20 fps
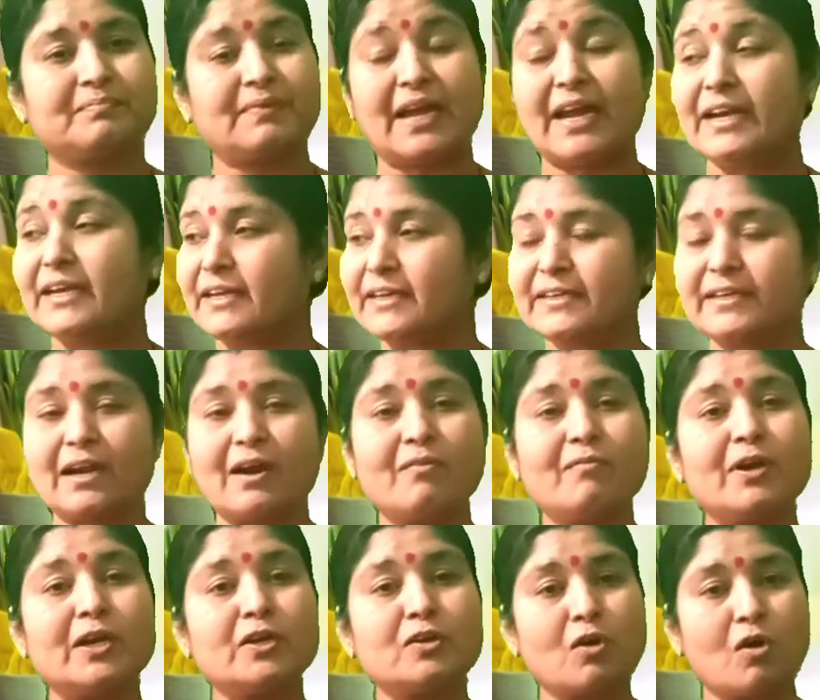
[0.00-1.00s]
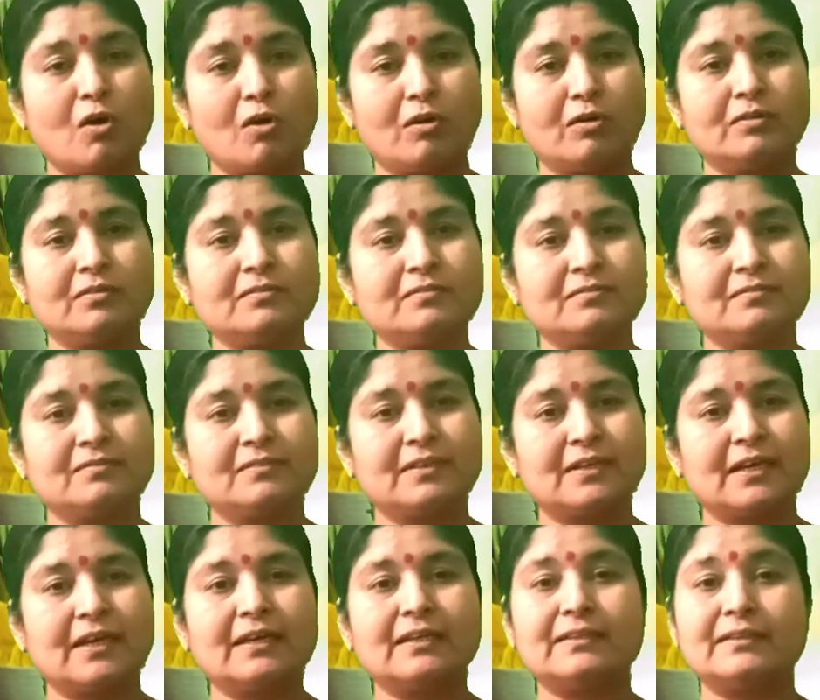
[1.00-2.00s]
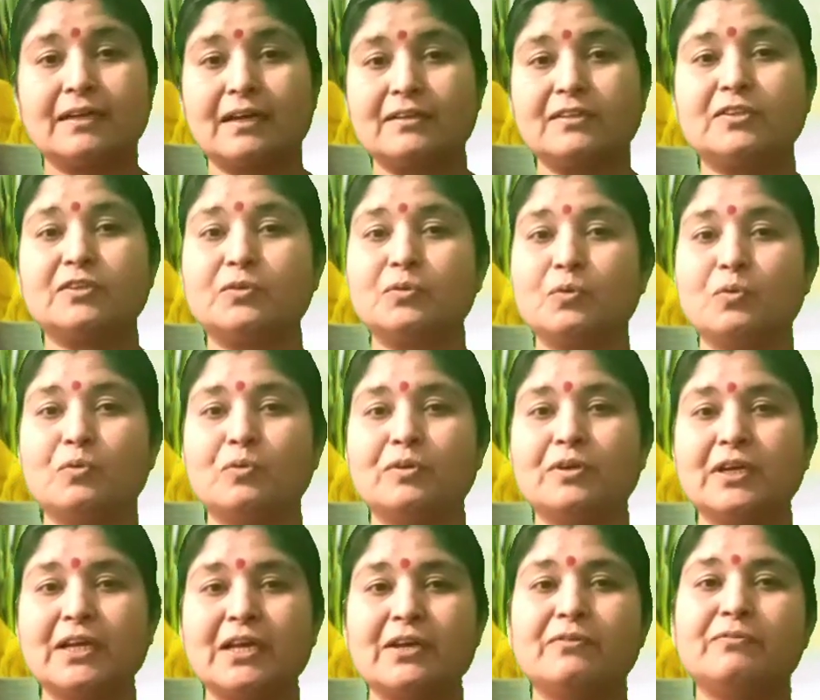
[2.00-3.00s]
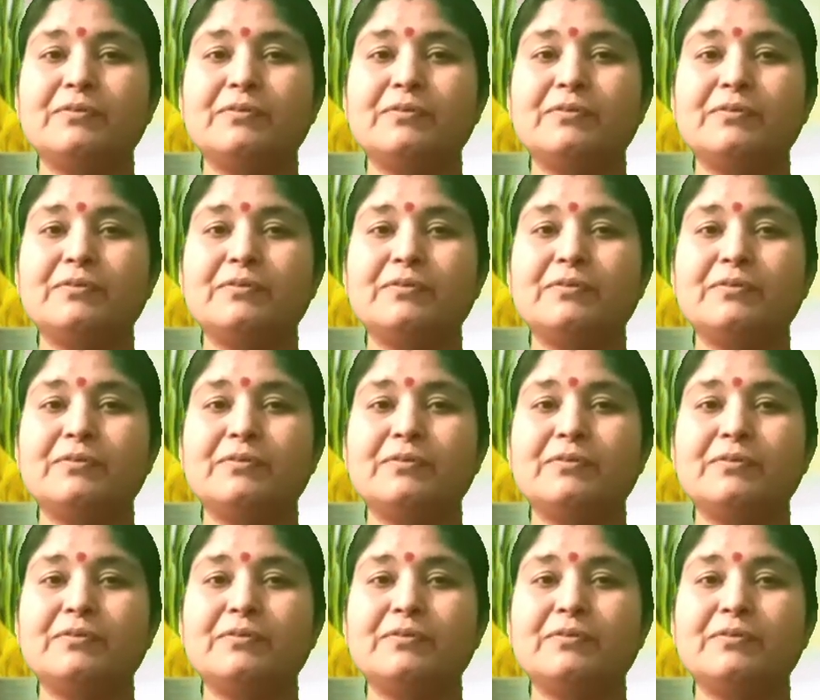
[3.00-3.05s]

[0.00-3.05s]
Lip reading: and he travelled on that road